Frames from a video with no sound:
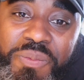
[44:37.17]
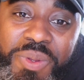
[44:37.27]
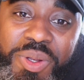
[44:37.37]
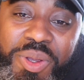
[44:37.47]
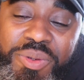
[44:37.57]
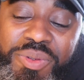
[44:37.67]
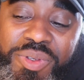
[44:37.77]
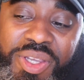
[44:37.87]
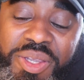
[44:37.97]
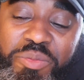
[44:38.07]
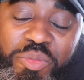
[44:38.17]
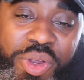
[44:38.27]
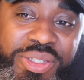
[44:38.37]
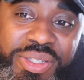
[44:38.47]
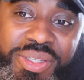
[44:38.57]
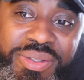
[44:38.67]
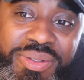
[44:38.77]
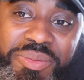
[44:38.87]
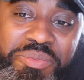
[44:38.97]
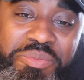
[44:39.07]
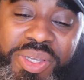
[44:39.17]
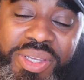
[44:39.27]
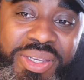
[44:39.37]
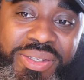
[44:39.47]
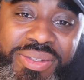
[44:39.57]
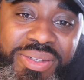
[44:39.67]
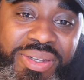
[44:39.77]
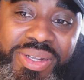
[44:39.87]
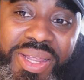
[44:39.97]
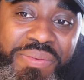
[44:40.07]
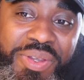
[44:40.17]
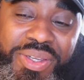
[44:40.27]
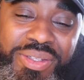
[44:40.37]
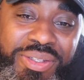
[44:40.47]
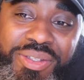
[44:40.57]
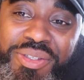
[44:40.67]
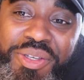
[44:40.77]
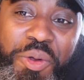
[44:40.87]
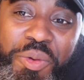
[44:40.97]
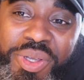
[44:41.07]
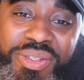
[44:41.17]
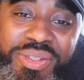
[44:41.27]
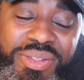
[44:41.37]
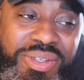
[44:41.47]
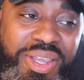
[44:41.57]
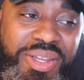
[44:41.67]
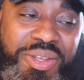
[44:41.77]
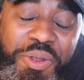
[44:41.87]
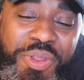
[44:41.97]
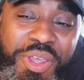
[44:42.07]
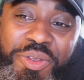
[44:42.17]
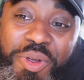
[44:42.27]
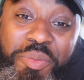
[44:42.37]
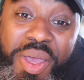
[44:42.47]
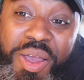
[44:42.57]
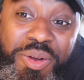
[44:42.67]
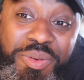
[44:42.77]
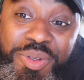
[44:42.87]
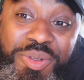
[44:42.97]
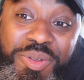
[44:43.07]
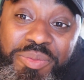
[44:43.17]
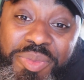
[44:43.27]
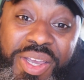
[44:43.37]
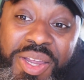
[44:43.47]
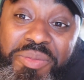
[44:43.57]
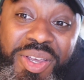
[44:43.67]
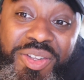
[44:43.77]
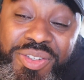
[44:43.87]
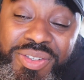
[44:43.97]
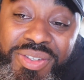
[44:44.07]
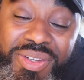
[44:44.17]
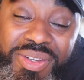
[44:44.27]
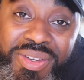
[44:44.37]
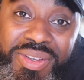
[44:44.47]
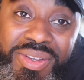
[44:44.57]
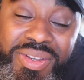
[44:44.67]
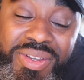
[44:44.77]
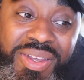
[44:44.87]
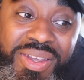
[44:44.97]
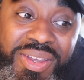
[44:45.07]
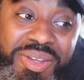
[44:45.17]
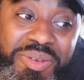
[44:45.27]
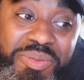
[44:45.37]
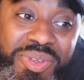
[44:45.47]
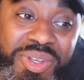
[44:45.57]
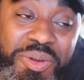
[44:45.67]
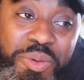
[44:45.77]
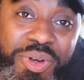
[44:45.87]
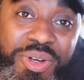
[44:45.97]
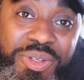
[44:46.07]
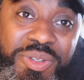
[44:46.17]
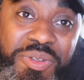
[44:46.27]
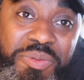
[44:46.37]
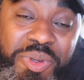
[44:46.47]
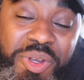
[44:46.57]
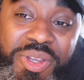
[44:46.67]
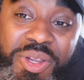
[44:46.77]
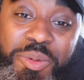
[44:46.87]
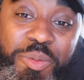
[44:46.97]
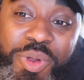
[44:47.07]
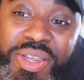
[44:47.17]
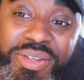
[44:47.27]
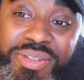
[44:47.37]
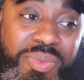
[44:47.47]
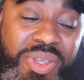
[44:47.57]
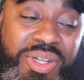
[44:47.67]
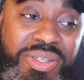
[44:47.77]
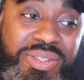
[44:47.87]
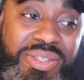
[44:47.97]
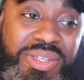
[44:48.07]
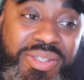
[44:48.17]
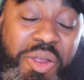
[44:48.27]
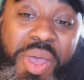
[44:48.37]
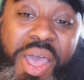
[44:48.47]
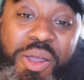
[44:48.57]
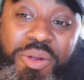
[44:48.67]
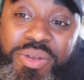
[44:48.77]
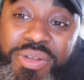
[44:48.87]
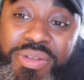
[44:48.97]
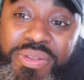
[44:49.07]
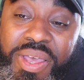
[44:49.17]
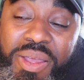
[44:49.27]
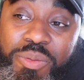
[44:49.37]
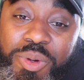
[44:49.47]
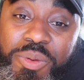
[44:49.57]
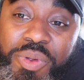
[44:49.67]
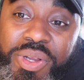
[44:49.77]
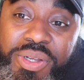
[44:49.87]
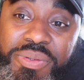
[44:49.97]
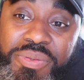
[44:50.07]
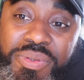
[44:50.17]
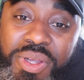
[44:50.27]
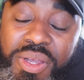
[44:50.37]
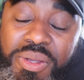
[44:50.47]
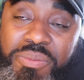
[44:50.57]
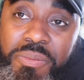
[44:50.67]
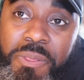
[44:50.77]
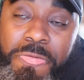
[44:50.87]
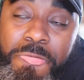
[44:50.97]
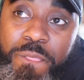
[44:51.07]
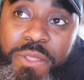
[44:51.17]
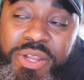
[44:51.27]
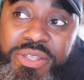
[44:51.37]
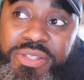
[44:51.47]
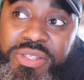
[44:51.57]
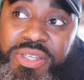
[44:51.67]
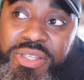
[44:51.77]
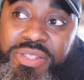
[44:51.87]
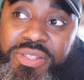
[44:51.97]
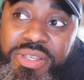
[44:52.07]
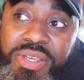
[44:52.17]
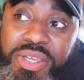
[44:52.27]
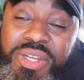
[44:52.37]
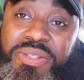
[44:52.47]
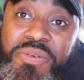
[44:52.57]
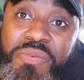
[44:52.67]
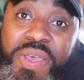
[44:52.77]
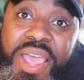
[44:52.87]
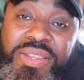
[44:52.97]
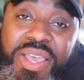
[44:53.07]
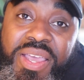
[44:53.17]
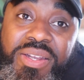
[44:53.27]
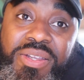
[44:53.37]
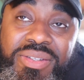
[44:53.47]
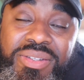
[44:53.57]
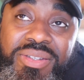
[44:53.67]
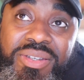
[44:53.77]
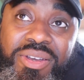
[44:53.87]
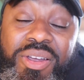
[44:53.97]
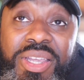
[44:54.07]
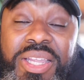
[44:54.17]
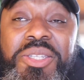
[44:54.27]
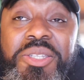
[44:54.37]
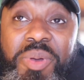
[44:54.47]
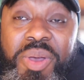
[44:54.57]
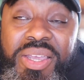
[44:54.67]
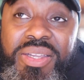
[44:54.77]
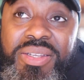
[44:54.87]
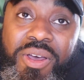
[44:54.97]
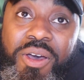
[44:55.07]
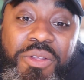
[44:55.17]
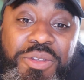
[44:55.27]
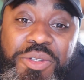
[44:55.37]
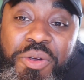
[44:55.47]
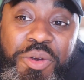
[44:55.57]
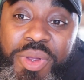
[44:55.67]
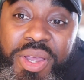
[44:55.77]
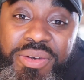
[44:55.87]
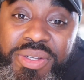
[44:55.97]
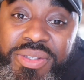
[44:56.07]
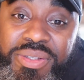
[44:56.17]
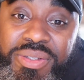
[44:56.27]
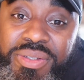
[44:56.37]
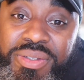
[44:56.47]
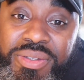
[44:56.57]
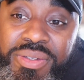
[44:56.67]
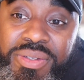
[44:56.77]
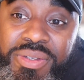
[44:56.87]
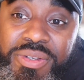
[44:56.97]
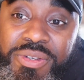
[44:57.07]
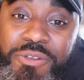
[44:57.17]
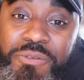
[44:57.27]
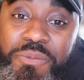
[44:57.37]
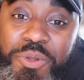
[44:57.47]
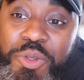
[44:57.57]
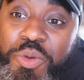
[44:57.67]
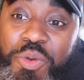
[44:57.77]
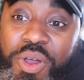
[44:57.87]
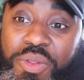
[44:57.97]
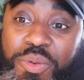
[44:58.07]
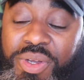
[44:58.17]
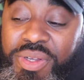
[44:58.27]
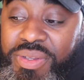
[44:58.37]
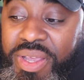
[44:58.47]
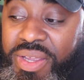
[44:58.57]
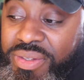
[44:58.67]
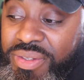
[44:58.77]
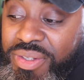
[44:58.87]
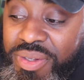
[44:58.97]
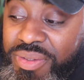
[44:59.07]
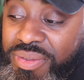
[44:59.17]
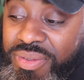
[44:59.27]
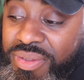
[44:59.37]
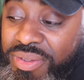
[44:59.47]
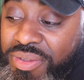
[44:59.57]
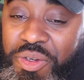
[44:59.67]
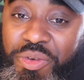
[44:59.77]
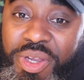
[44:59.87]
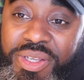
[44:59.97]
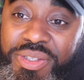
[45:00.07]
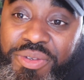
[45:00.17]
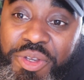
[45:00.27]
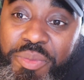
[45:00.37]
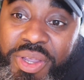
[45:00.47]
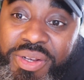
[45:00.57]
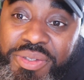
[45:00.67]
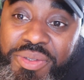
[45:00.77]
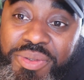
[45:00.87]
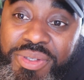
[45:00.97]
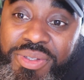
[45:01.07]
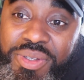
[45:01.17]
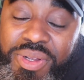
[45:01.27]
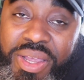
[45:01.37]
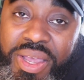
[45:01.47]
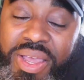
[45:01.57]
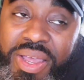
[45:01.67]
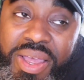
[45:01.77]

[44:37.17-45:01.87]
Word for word: You know, embrace it, be it, love it, know it, and know that you are powerful beyond measure. Um, in the words of Mary Edelman Wright, it is it is our power that we're afraid of. Um, it is it is it is the fact that, in spite all that's going around us, you are the one that you know is going to create history. You're making history, and so like I